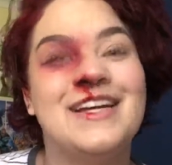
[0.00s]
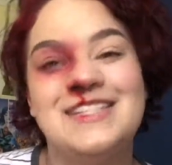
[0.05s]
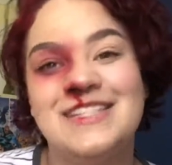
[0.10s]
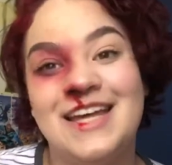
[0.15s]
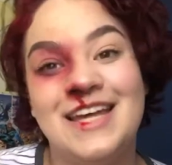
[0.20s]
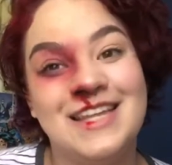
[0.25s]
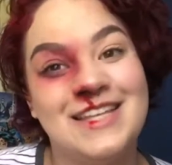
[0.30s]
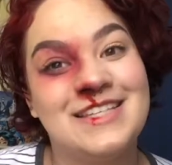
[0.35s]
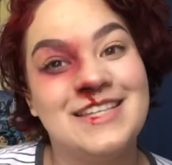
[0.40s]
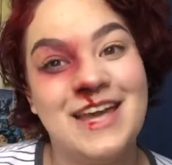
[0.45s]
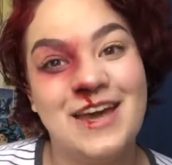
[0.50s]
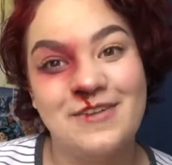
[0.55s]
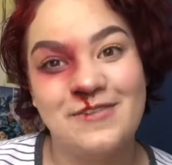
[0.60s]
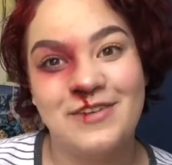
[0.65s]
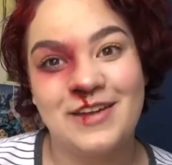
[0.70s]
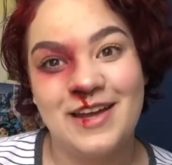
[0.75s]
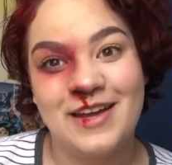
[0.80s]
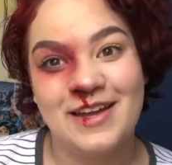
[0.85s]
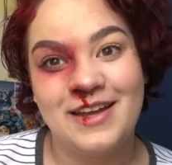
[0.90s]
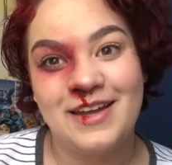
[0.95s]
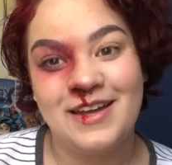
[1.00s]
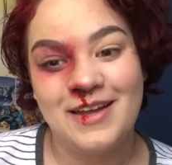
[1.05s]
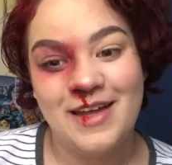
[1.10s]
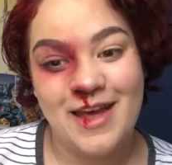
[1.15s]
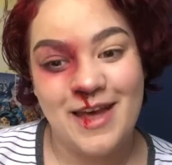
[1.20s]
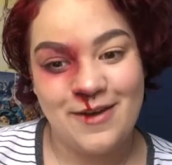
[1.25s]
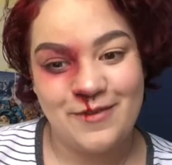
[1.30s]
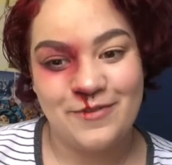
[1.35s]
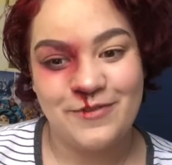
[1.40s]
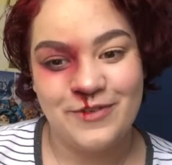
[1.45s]

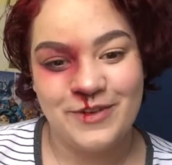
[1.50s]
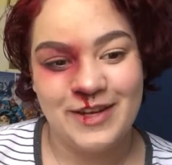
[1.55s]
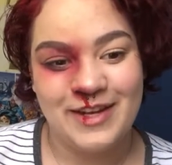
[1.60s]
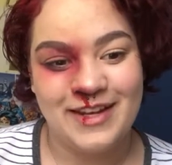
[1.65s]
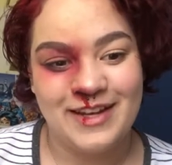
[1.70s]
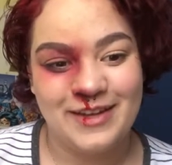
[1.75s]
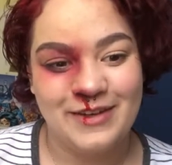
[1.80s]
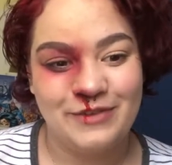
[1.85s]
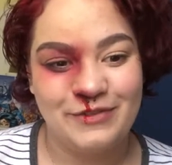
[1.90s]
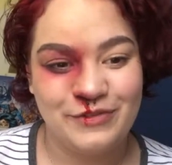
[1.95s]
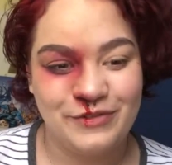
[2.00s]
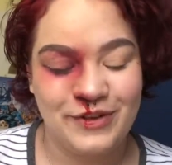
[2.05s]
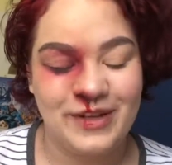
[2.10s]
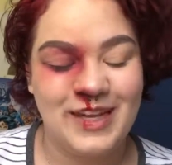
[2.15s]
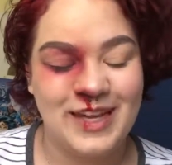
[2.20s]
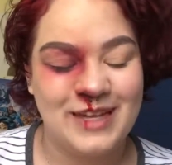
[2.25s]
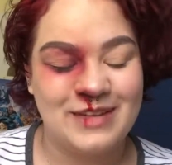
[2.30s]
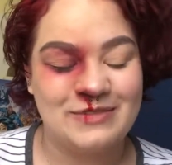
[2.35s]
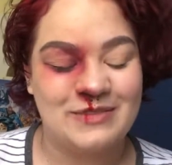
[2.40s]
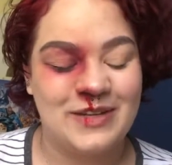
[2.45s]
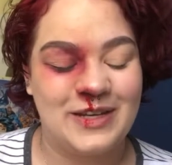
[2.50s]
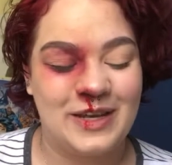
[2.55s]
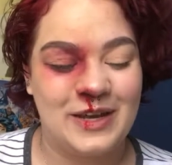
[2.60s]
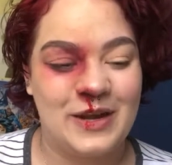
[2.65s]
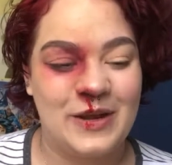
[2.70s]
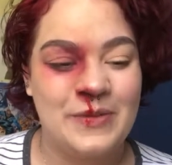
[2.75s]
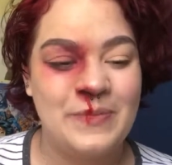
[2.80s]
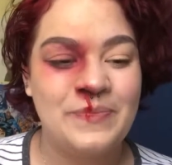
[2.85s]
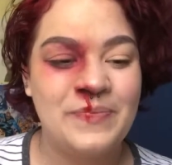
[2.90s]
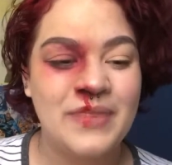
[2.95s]
freaking video, but I'm
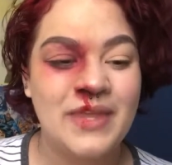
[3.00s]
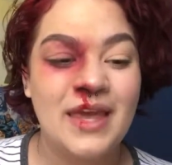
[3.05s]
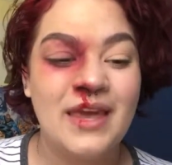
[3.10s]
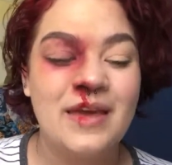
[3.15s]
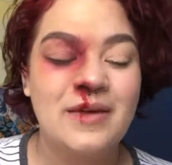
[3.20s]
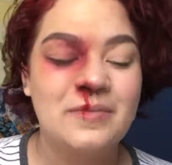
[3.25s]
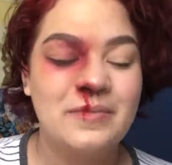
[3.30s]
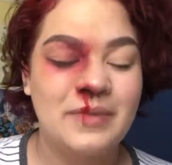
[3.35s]
really